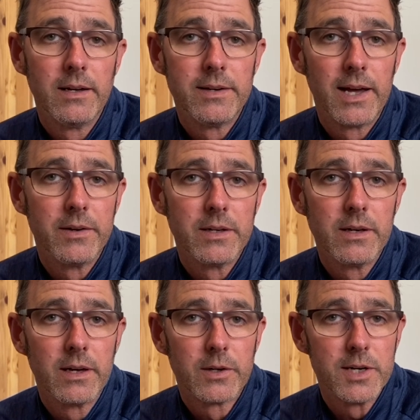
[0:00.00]
down in
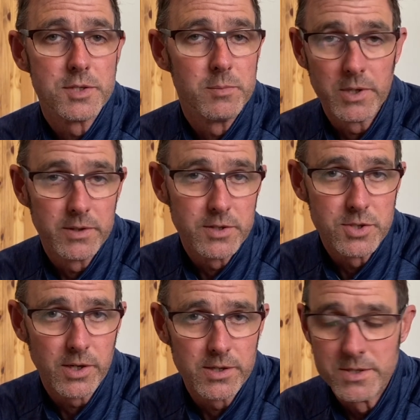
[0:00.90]
Crested Butte at the
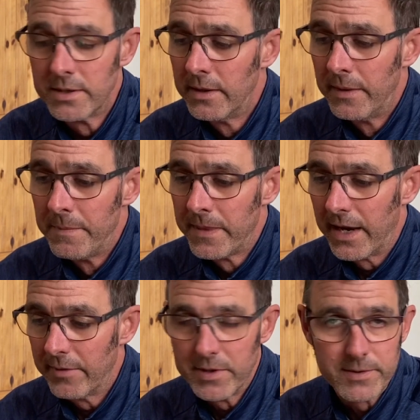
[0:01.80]
church.
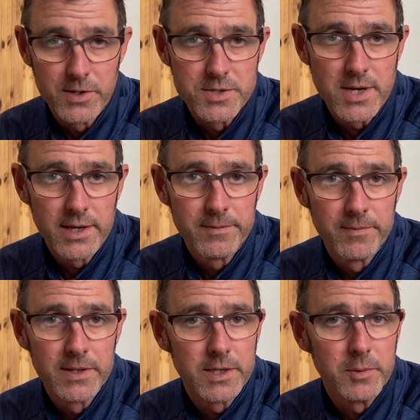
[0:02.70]
Every Thursday,
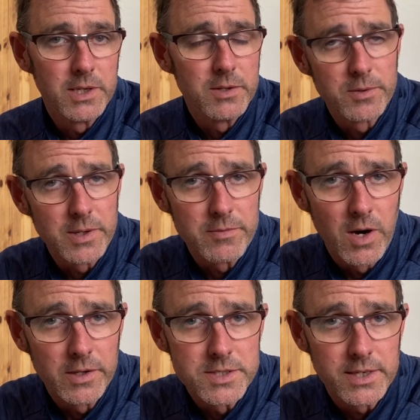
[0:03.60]
I think we need 3
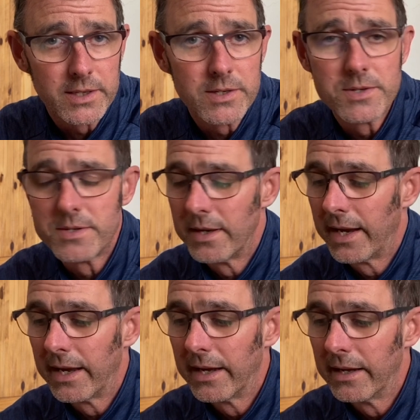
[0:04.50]
volunteers,
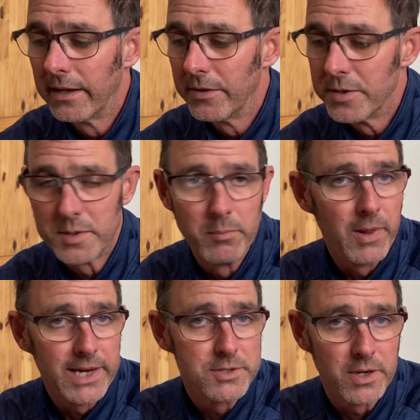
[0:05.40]
and there's some
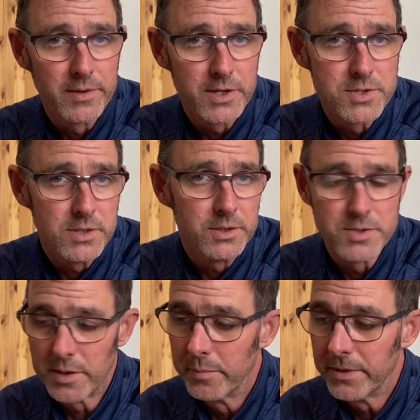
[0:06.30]
blanks on there still,
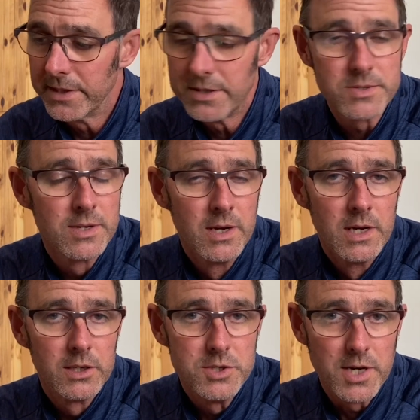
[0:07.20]
so please
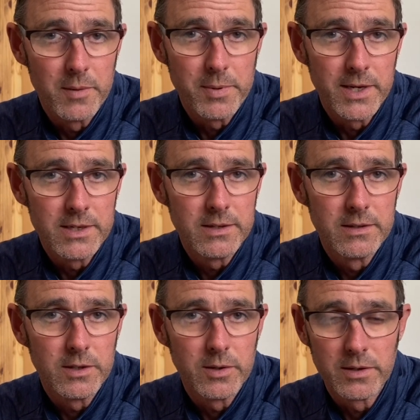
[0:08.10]
jump in.
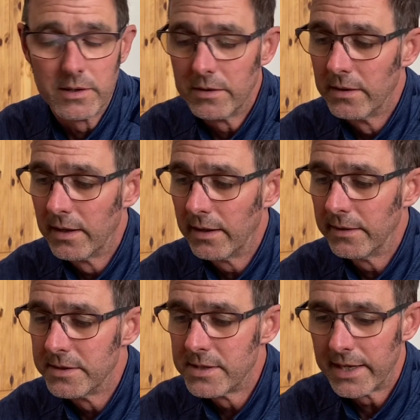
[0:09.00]
You can
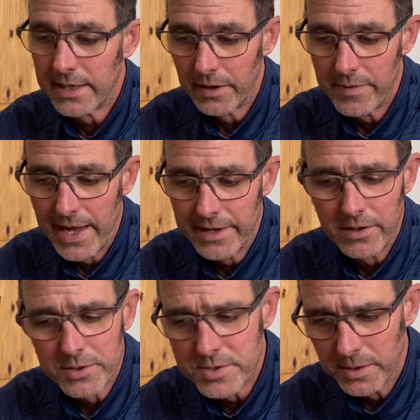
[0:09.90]
take care of that. And
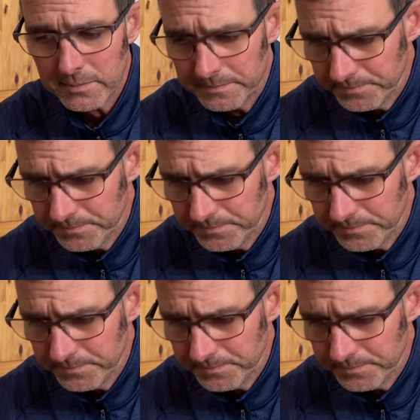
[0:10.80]
also,